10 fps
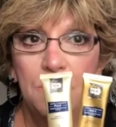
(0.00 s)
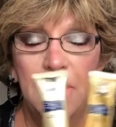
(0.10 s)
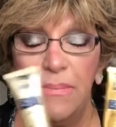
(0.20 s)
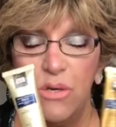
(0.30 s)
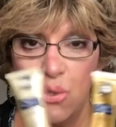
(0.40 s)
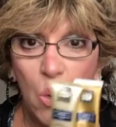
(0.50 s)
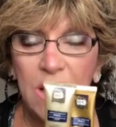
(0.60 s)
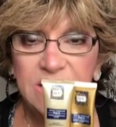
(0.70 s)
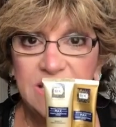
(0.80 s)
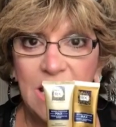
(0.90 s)
maybe
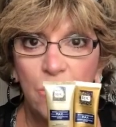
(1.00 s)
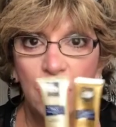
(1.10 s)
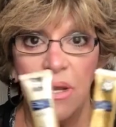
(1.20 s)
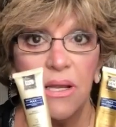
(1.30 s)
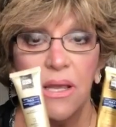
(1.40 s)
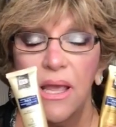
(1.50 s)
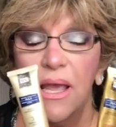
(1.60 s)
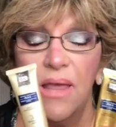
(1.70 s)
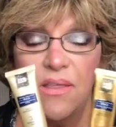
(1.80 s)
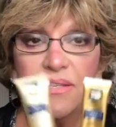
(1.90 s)
twice that week.
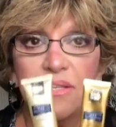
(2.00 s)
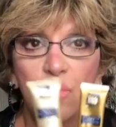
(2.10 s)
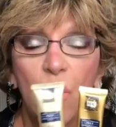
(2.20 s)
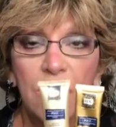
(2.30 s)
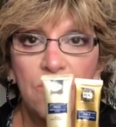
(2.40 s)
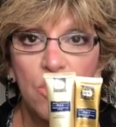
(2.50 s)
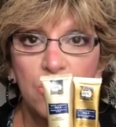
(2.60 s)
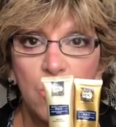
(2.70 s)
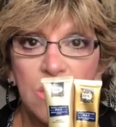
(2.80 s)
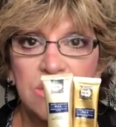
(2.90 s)
This is one of
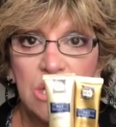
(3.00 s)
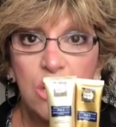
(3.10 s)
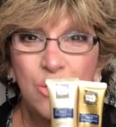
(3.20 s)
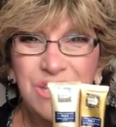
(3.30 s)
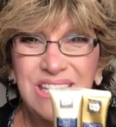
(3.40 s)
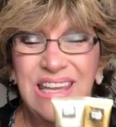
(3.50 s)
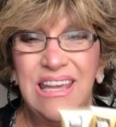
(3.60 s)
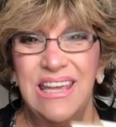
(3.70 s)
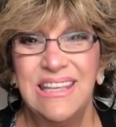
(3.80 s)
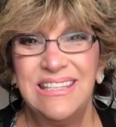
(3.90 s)
those ones that you
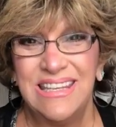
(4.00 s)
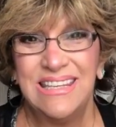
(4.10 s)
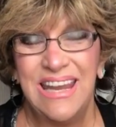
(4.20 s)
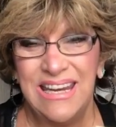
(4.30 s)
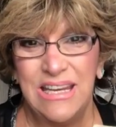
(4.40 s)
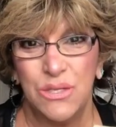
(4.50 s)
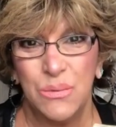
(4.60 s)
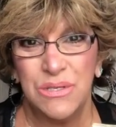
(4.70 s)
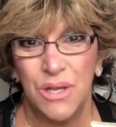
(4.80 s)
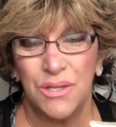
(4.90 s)
see instantaneous
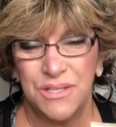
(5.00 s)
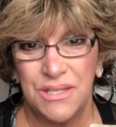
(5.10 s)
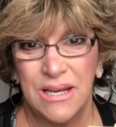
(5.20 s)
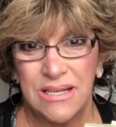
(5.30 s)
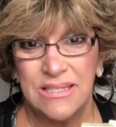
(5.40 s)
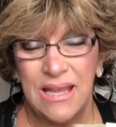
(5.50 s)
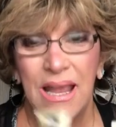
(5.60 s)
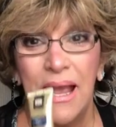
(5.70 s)
results the next day.